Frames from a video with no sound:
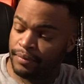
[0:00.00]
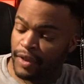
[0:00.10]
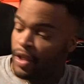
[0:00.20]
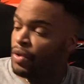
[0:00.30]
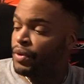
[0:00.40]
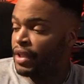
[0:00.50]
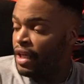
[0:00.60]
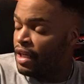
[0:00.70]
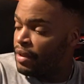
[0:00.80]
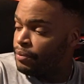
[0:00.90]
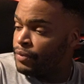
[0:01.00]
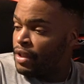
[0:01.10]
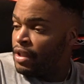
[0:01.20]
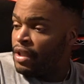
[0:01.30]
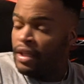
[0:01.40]
get on the game,
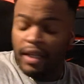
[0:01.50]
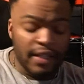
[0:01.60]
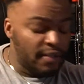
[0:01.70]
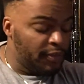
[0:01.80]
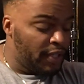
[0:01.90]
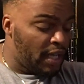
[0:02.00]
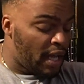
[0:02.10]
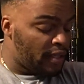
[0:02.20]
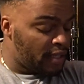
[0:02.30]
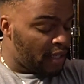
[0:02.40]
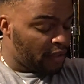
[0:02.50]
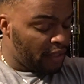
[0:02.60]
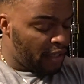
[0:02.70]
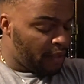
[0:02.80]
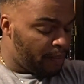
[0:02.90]
get some good content out
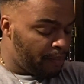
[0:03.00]
there.